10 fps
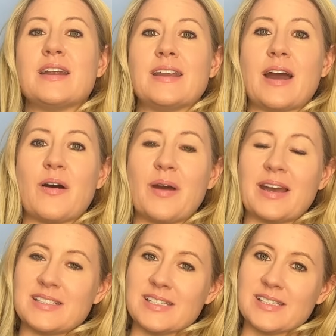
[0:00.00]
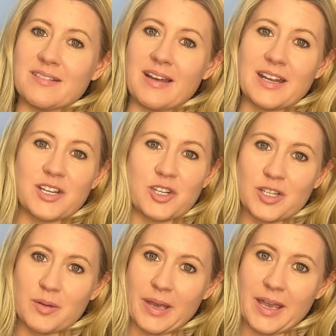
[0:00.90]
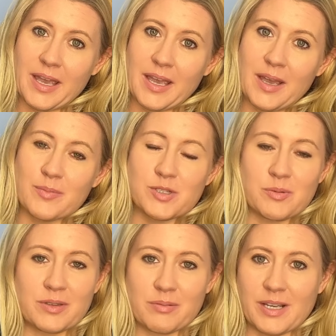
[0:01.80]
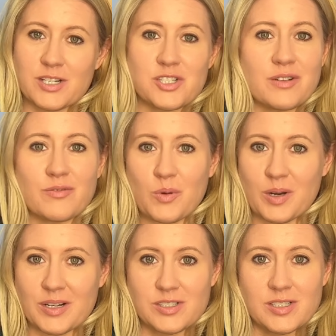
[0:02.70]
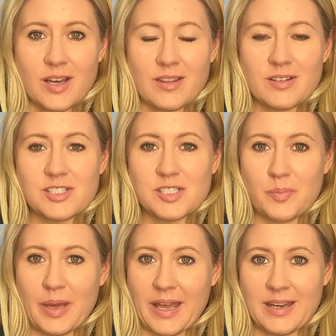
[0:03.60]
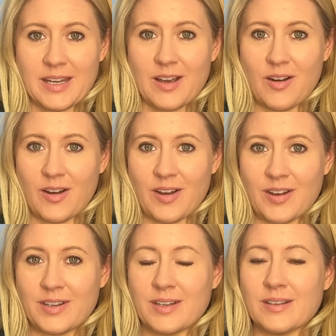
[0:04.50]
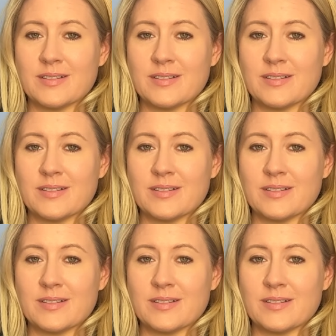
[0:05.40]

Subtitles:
Now at Disneyland, you're going to pay between $300 and $400 depending on